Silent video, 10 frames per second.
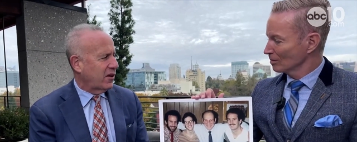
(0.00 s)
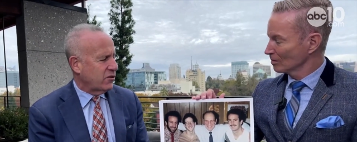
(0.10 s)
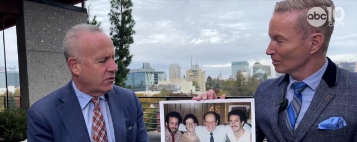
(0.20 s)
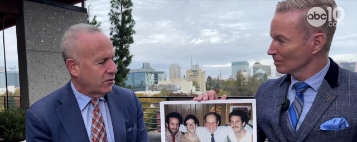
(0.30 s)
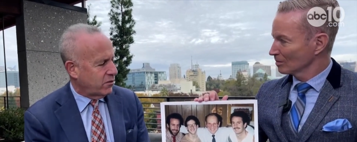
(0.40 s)
Speaker 1: do
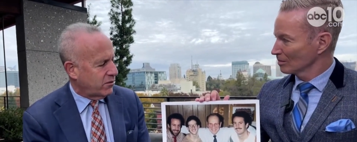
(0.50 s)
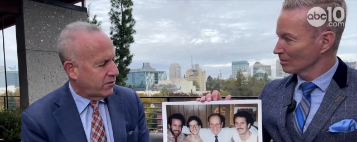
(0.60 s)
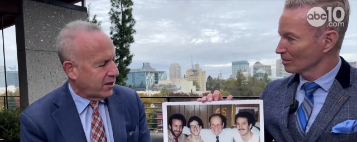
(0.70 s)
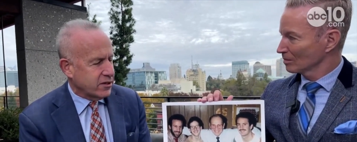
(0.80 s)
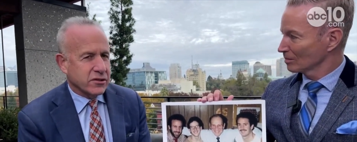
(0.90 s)
good
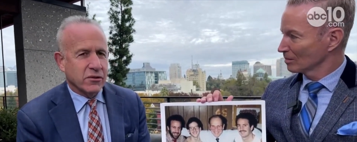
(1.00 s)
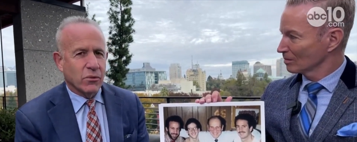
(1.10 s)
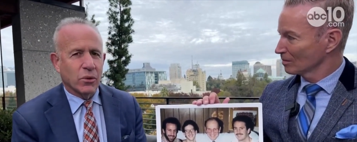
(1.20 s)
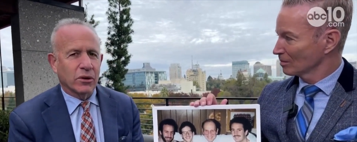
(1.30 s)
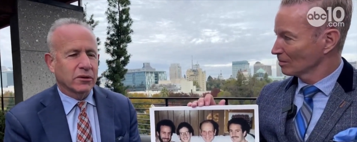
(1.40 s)
things in the
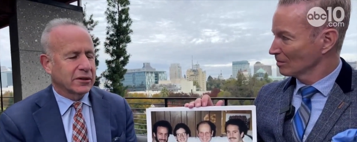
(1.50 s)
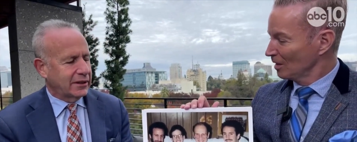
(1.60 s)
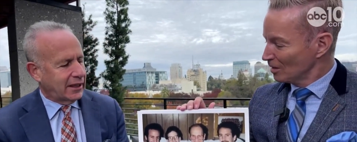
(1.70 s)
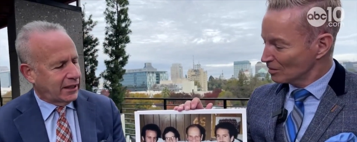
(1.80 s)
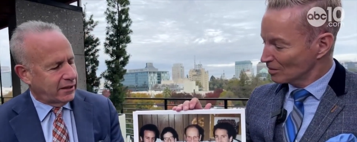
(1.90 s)
world, yeah.
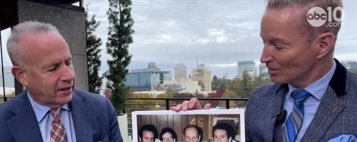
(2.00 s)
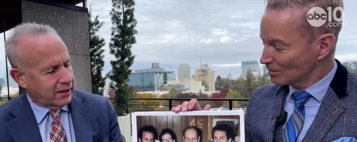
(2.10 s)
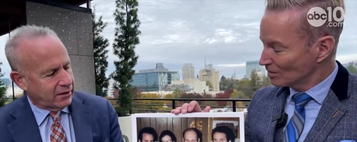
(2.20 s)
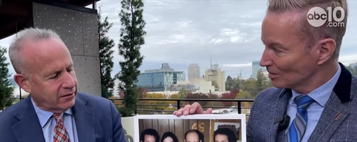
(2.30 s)
and uh,